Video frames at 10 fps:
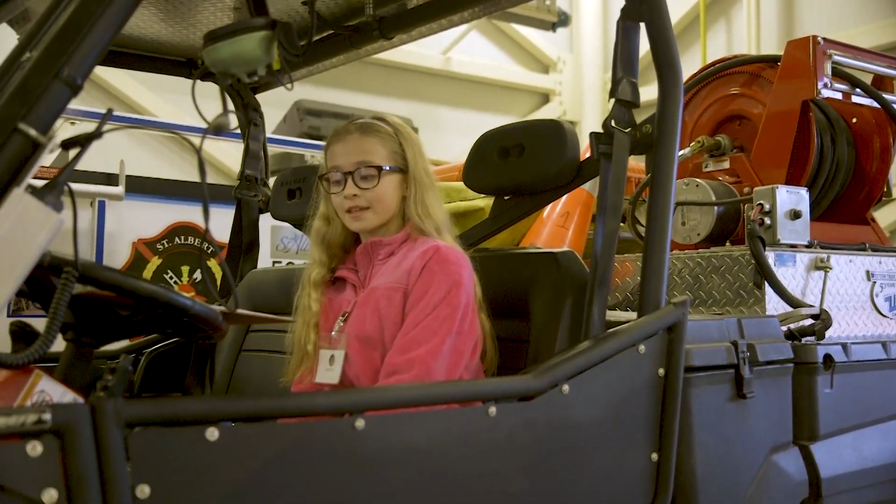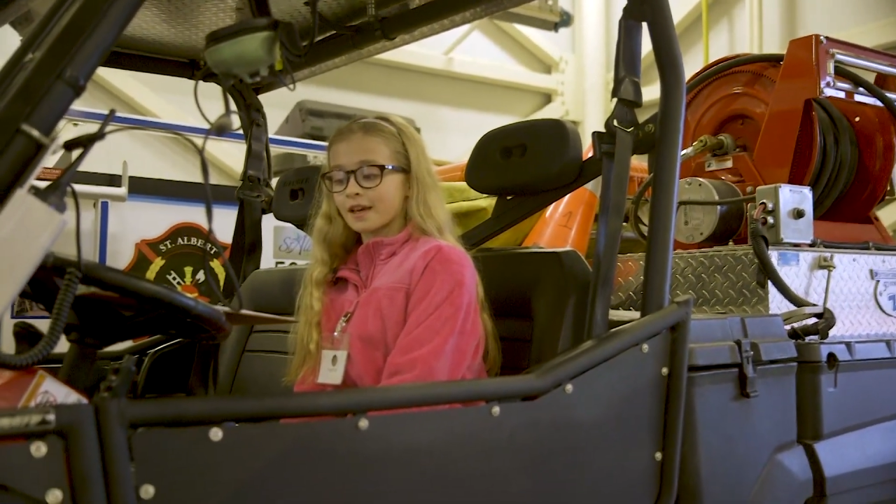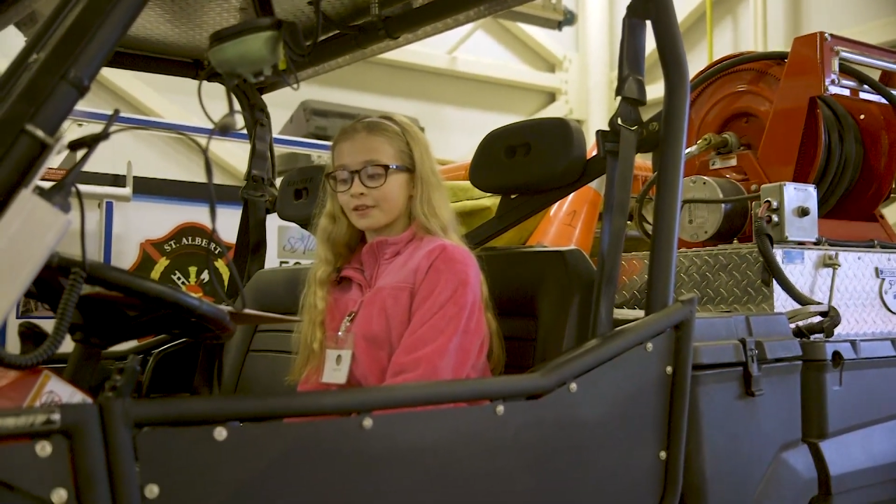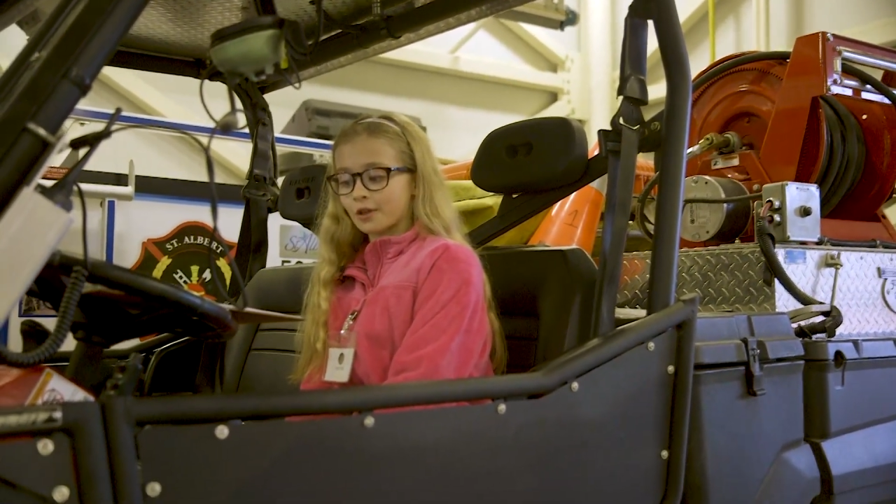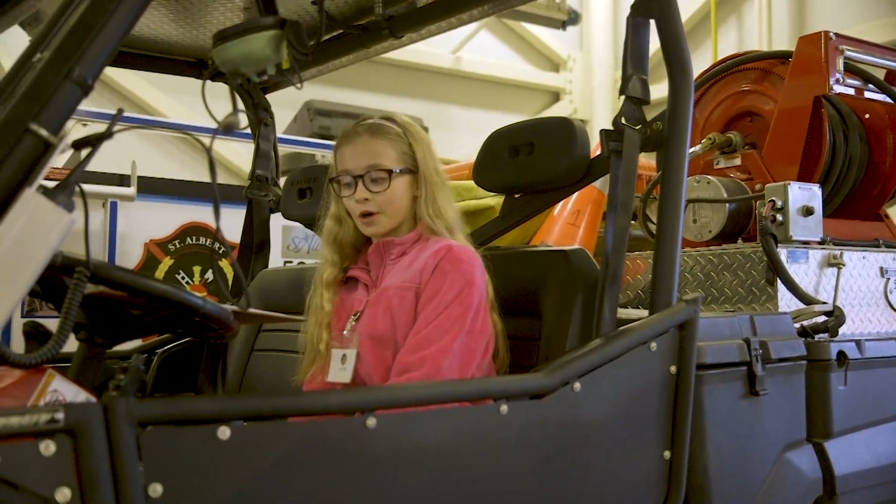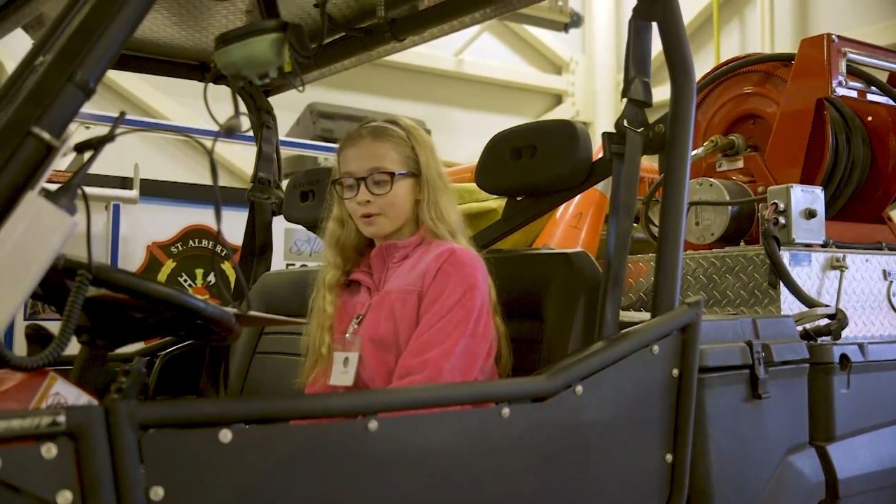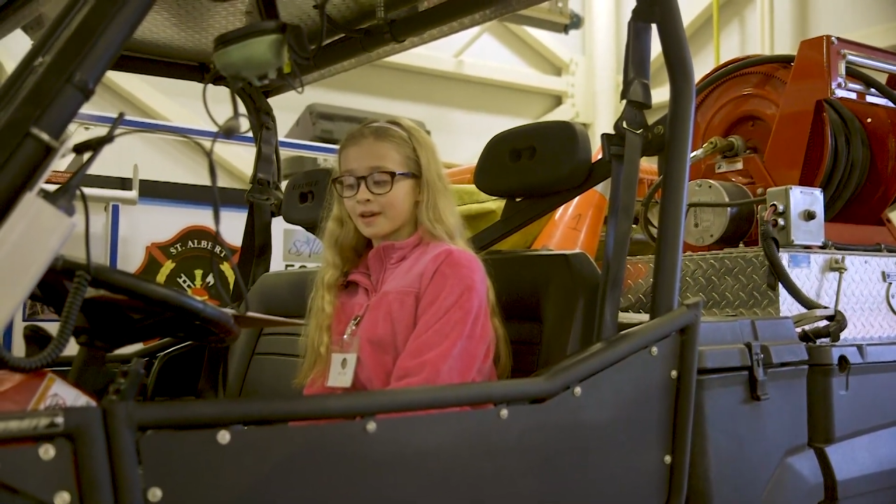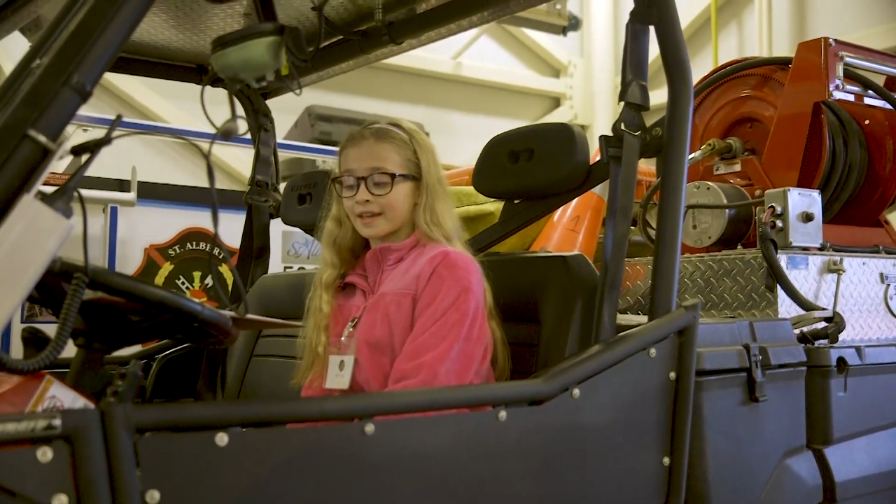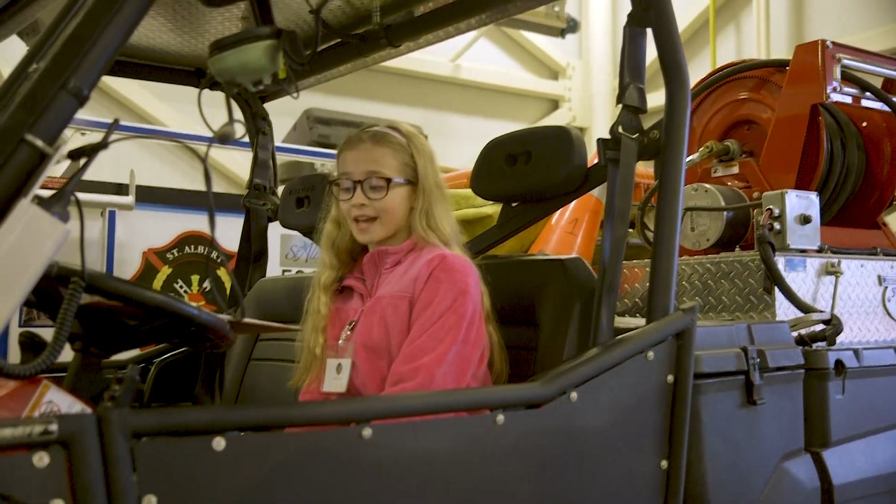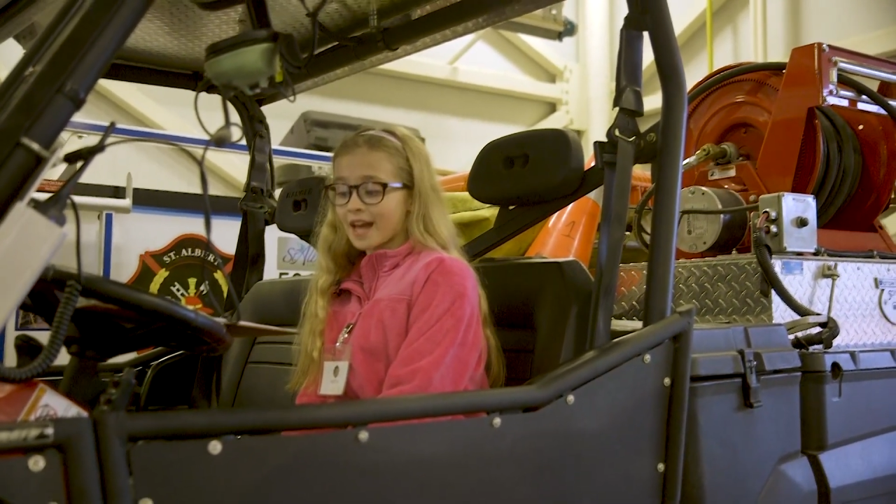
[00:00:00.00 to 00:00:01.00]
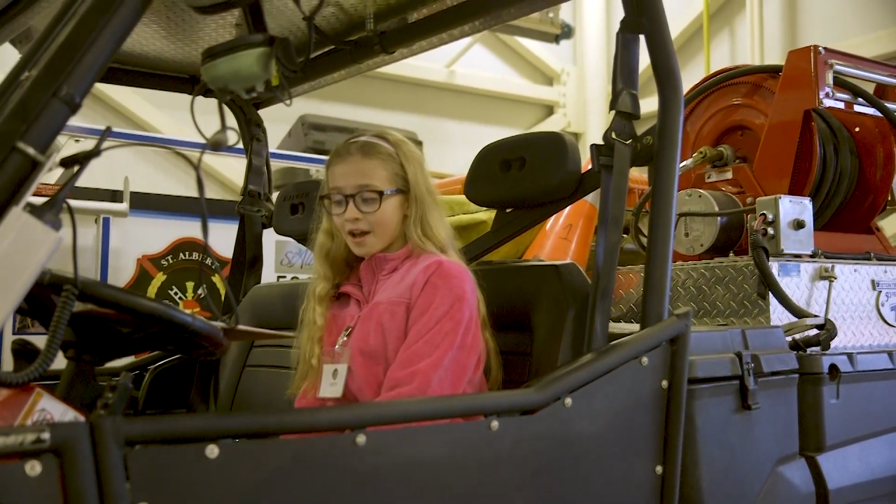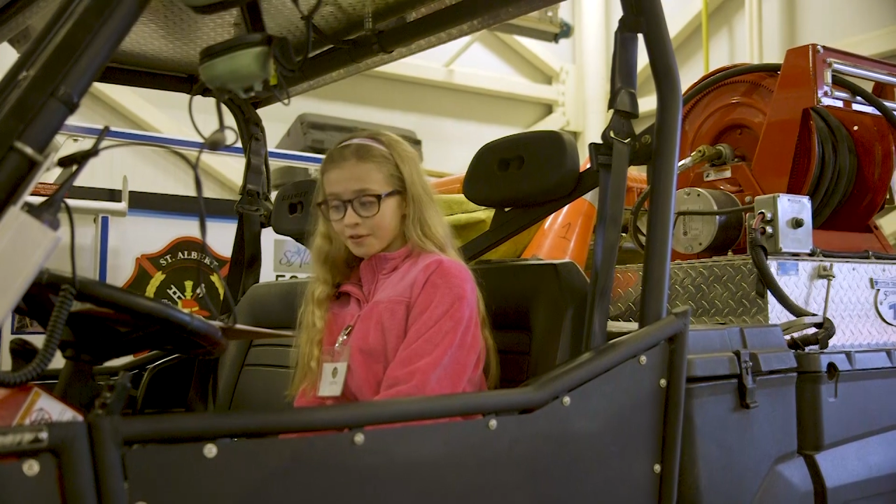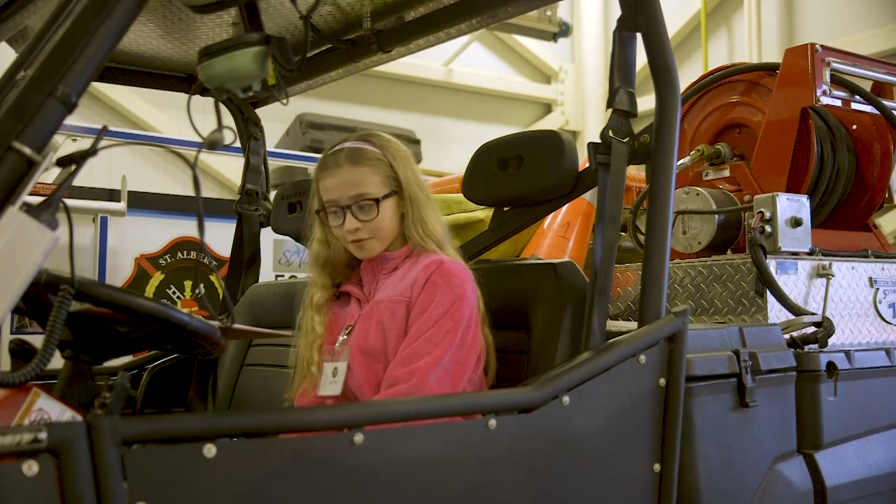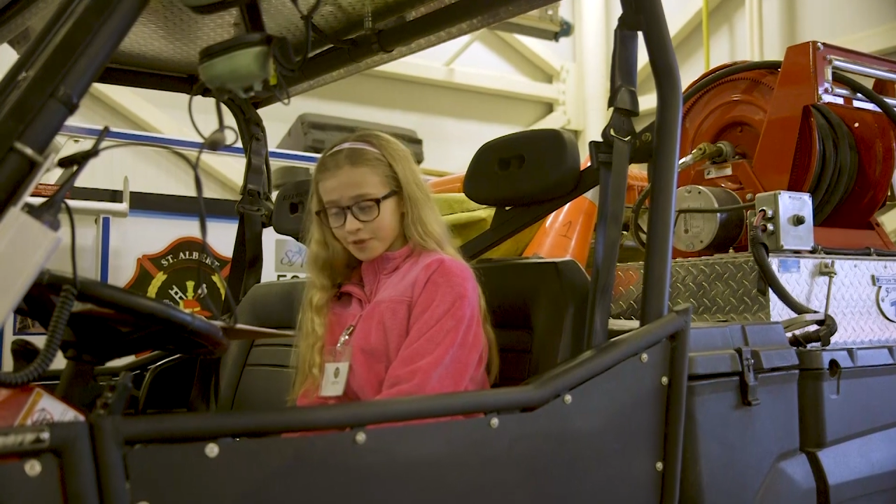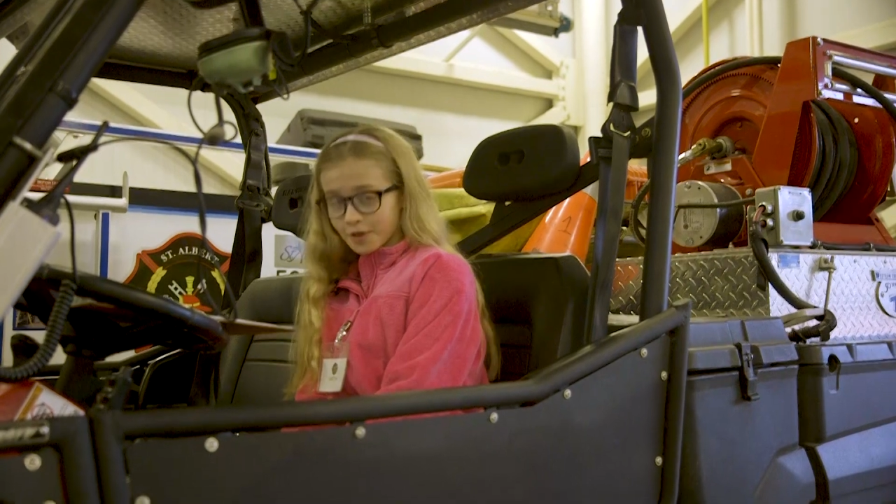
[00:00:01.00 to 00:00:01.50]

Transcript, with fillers: Get low and get out of